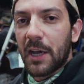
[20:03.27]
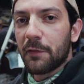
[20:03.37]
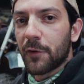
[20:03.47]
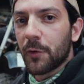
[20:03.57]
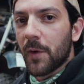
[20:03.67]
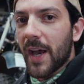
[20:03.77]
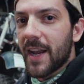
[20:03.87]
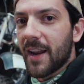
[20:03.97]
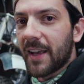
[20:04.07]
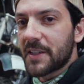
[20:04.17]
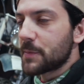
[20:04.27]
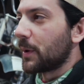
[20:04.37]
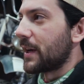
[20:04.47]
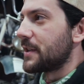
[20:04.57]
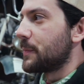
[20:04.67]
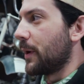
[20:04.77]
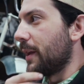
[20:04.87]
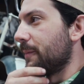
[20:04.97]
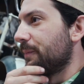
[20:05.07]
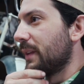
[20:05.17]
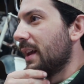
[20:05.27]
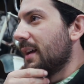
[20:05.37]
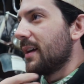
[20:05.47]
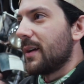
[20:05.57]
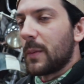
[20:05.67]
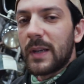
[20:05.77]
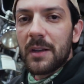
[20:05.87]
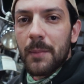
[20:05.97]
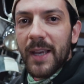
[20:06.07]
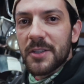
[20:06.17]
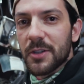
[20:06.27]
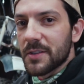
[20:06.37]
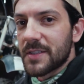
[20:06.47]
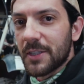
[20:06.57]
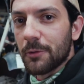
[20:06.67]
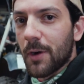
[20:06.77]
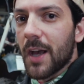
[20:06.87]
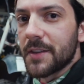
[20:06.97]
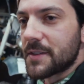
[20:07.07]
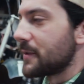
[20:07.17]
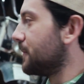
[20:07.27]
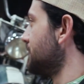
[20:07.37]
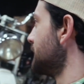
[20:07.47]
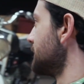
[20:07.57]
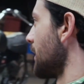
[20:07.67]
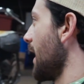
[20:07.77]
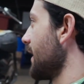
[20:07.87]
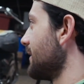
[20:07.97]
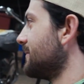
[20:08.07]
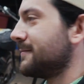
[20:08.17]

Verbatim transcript: it out for a ride at Ike's place, but we need to make sure it still runs, right?